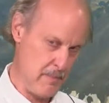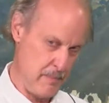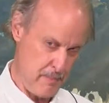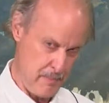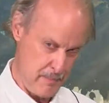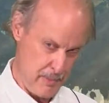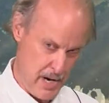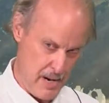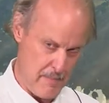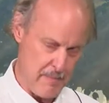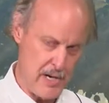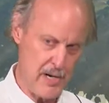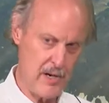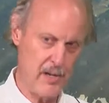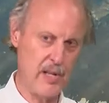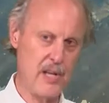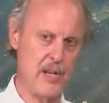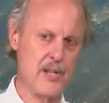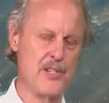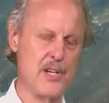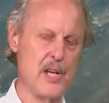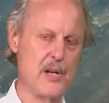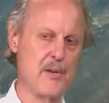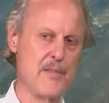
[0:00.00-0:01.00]
primarily
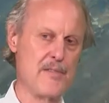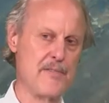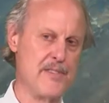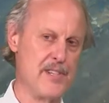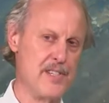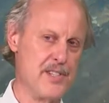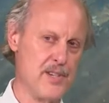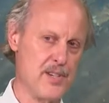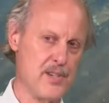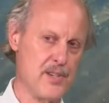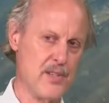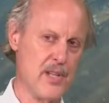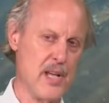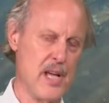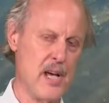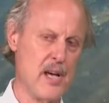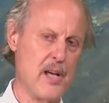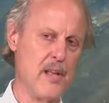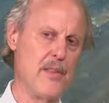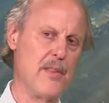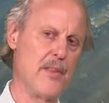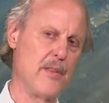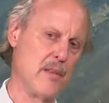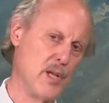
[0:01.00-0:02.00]
general physical
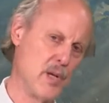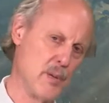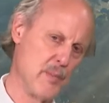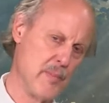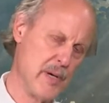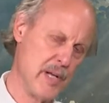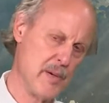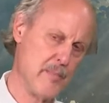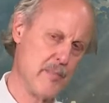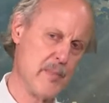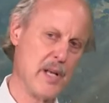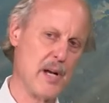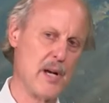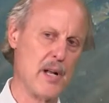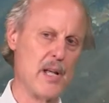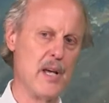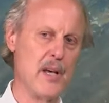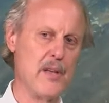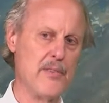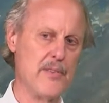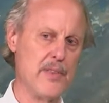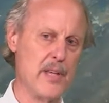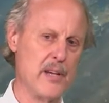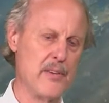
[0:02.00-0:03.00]
health, a little bit of mental
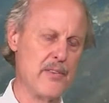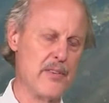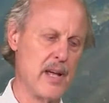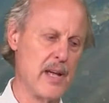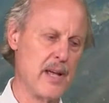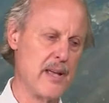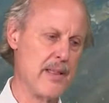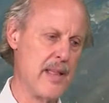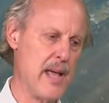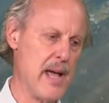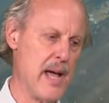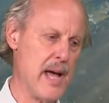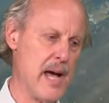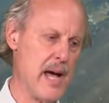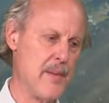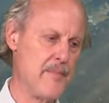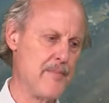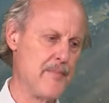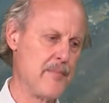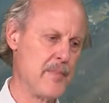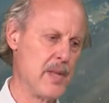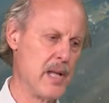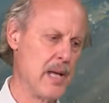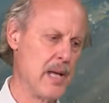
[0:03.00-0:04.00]
health, things like that.